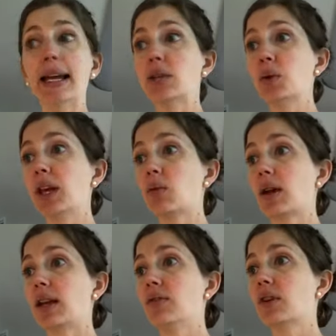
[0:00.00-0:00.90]
as we get
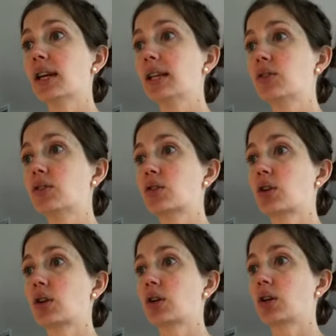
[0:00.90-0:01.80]
ready for
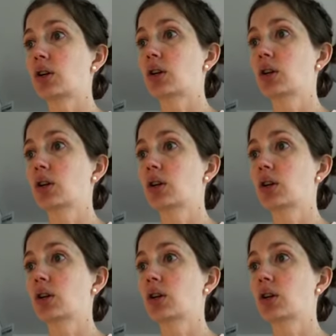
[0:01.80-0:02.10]
Easter.